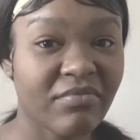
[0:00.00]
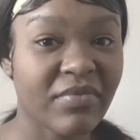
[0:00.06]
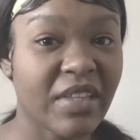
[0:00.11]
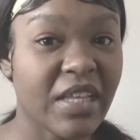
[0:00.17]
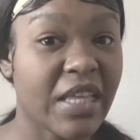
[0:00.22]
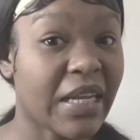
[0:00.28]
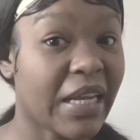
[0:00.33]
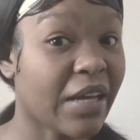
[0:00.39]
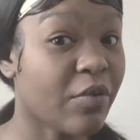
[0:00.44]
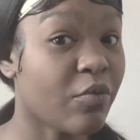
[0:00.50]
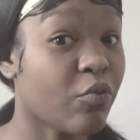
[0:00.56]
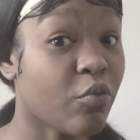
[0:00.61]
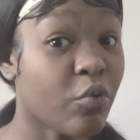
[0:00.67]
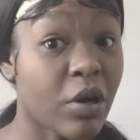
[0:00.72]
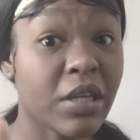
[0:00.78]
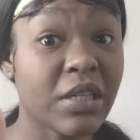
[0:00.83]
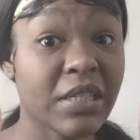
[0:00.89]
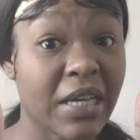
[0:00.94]
in like
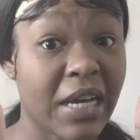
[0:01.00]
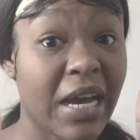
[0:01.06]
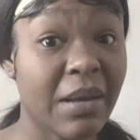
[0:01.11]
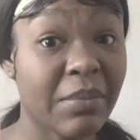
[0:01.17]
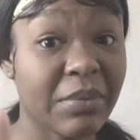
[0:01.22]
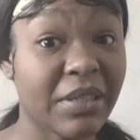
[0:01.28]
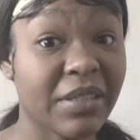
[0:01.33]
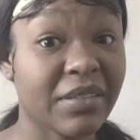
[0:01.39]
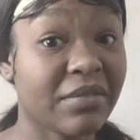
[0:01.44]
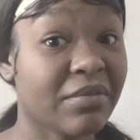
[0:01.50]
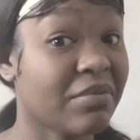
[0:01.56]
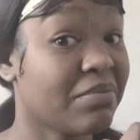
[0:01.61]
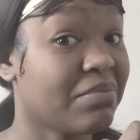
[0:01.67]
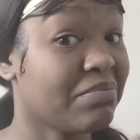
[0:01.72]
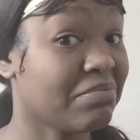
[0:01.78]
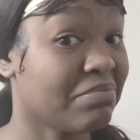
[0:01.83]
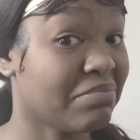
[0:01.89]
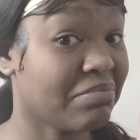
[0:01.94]
one comment
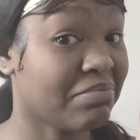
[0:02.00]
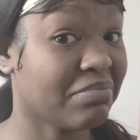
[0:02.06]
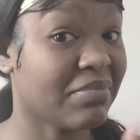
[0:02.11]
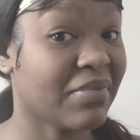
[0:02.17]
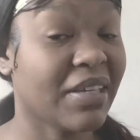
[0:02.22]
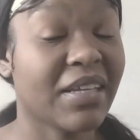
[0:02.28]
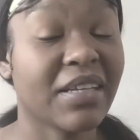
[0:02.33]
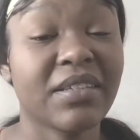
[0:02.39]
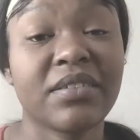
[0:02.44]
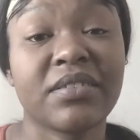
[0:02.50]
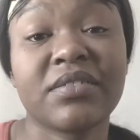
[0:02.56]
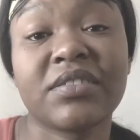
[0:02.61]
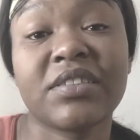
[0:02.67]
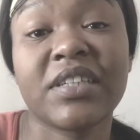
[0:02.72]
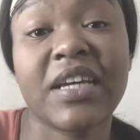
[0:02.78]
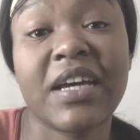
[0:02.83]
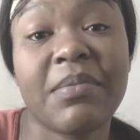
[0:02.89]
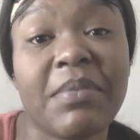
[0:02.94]
and
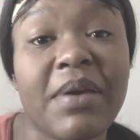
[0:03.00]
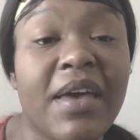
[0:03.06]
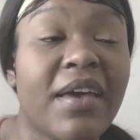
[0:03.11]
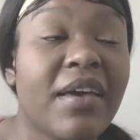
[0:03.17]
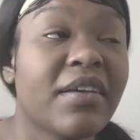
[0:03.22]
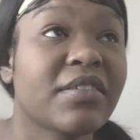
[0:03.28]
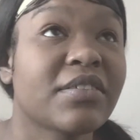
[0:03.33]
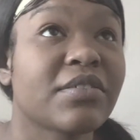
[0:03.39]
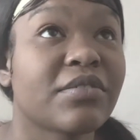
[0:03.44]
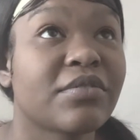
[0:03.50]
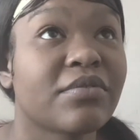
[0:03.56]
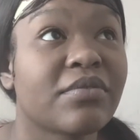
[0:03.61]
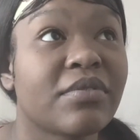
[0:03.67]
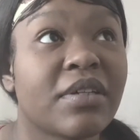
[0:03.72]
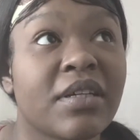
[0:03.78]
she got mad. So